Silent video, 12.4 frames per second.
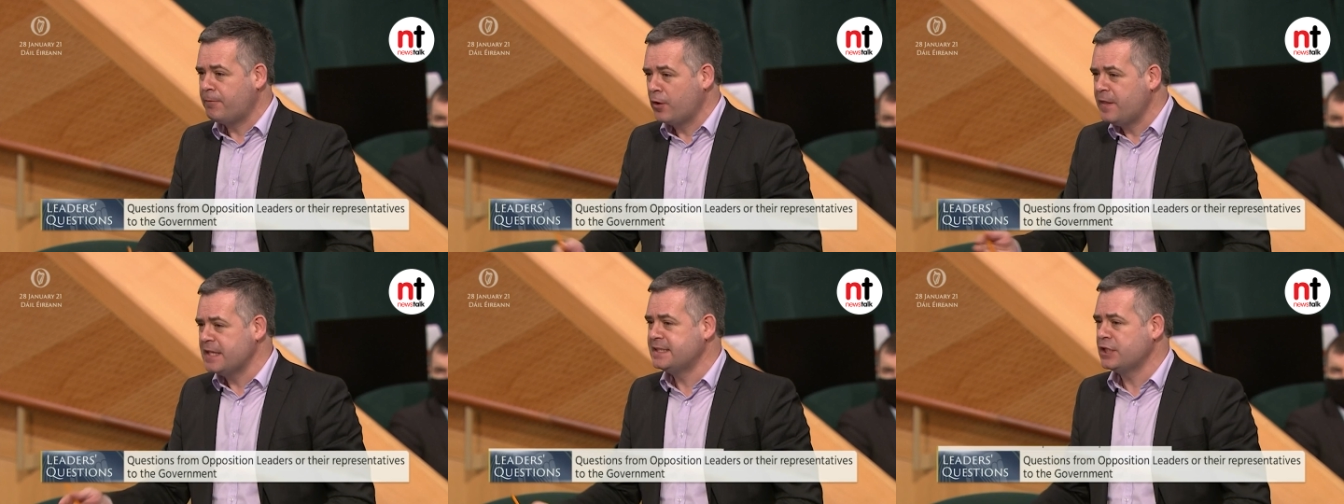
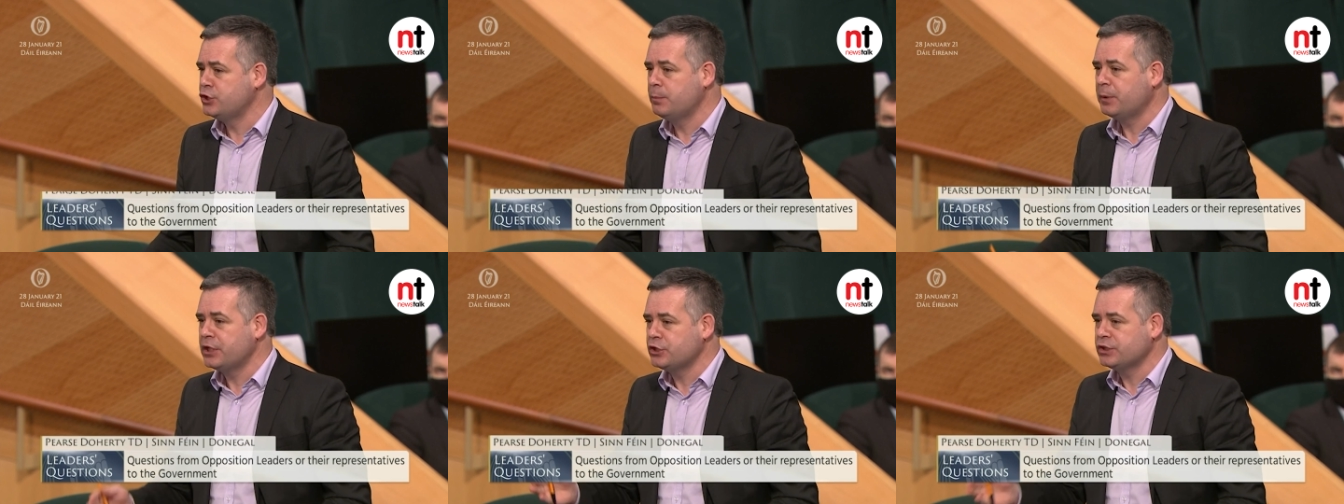this issue,
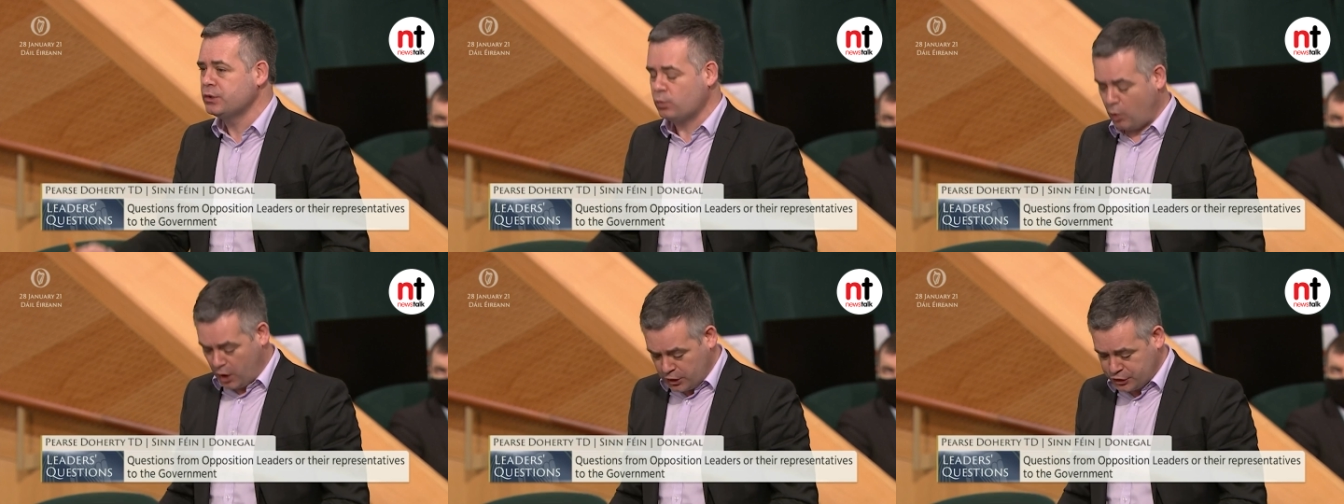but it doesn't
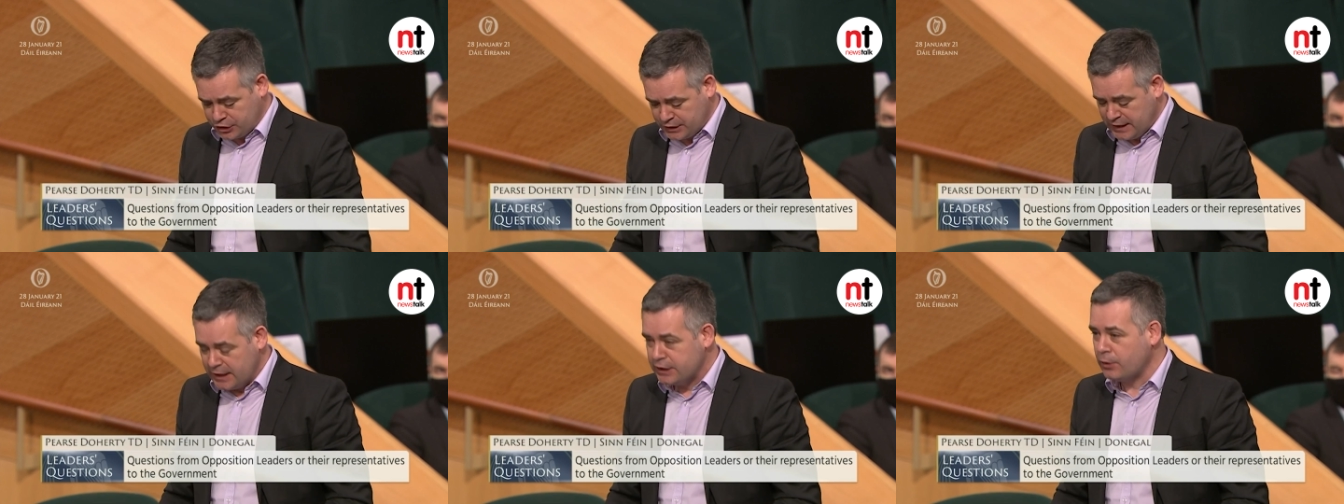wash.
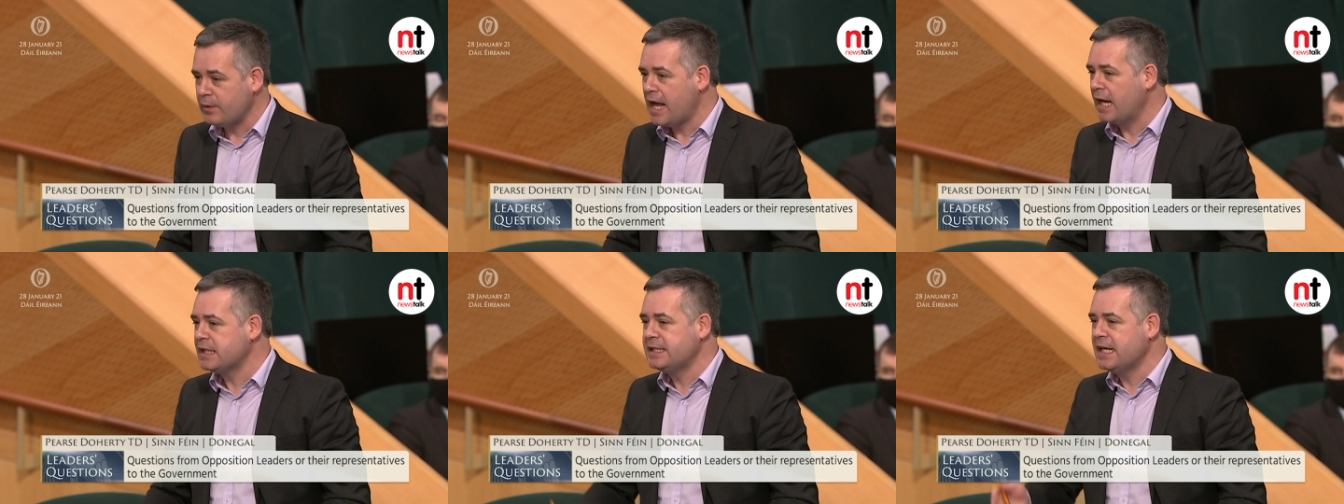The
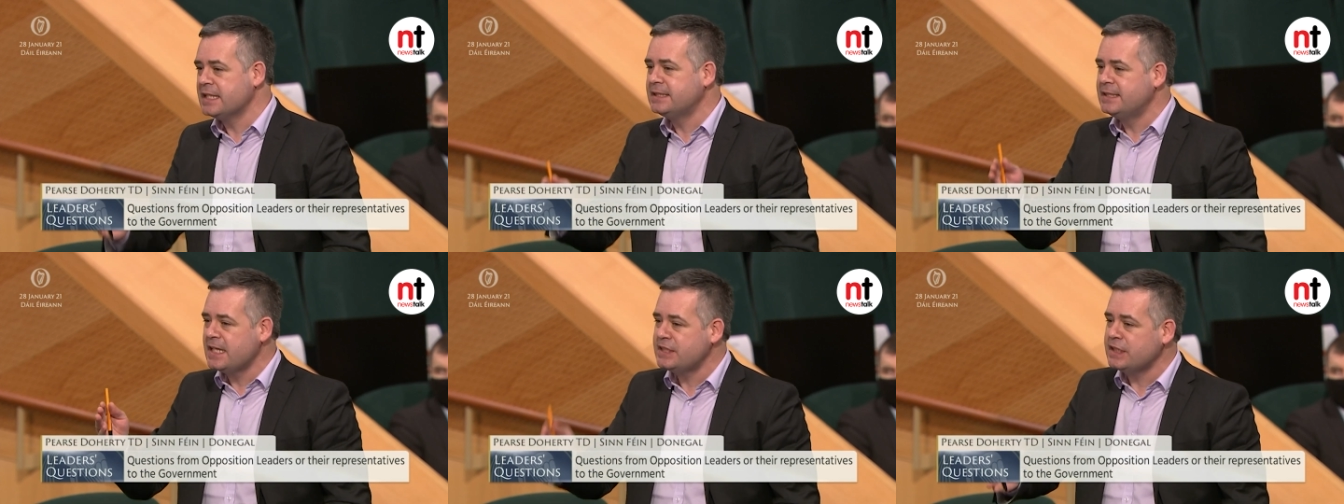reality is
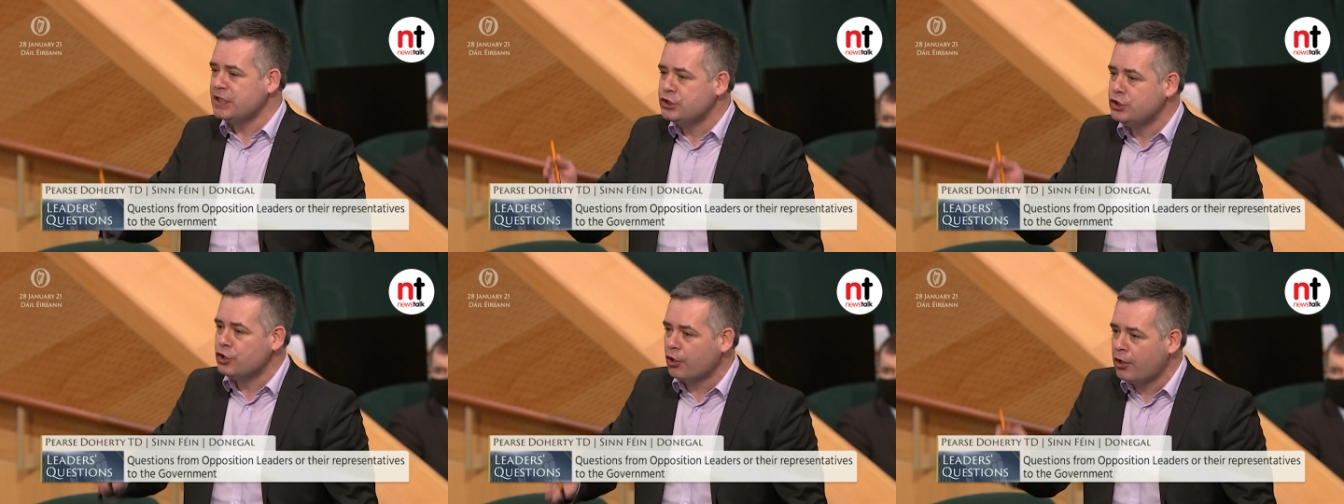this is
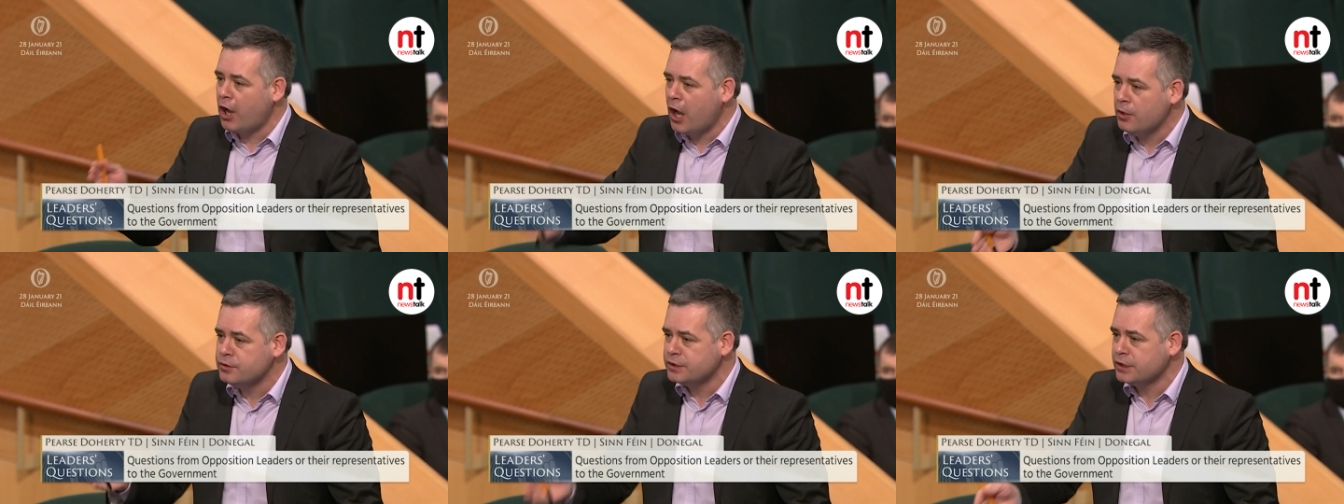your
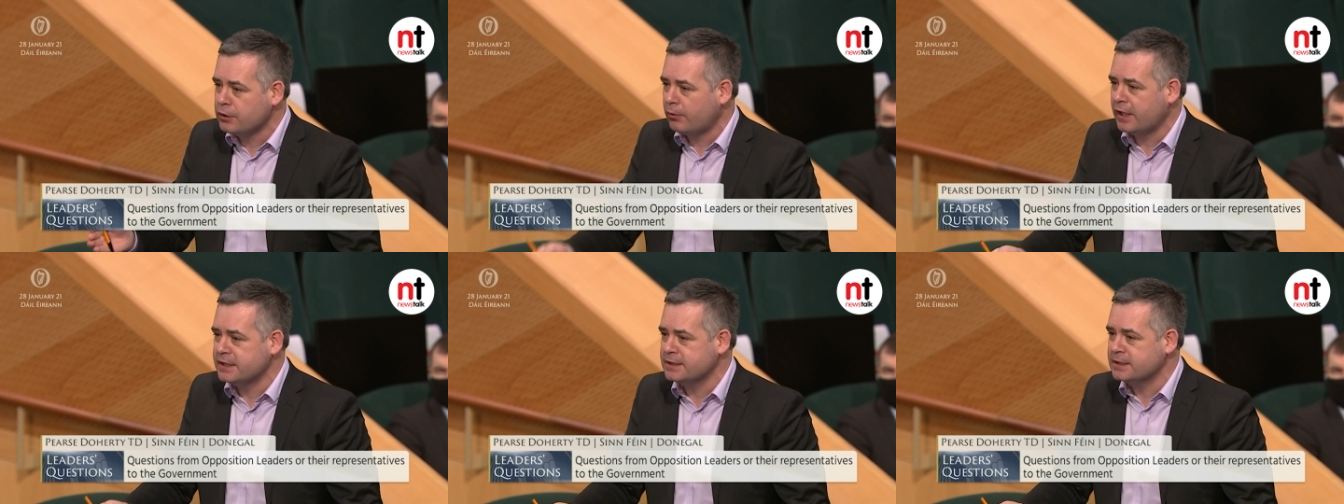housing
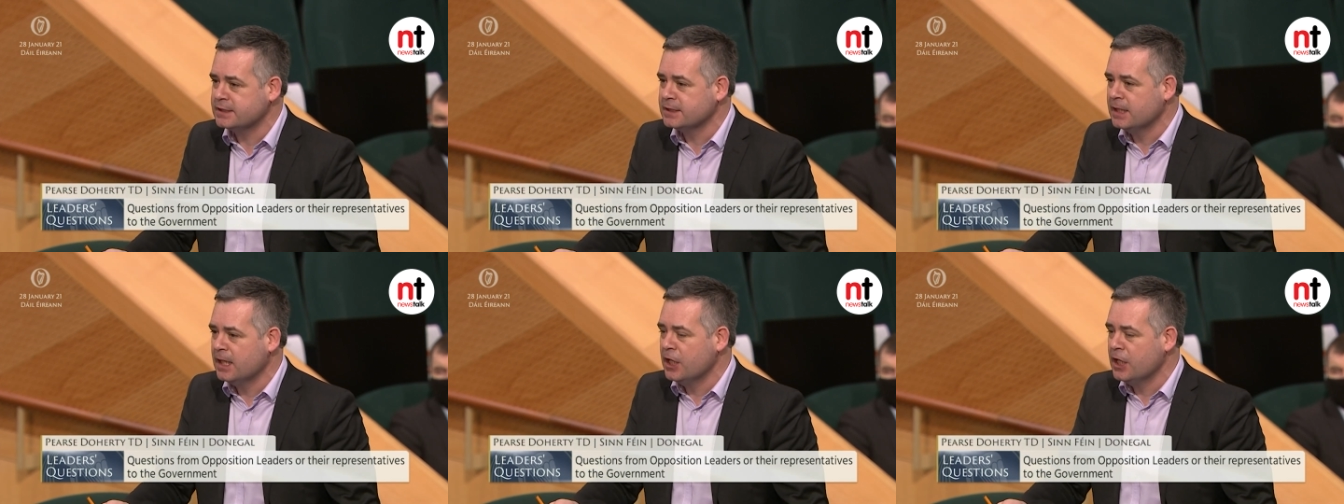crisis.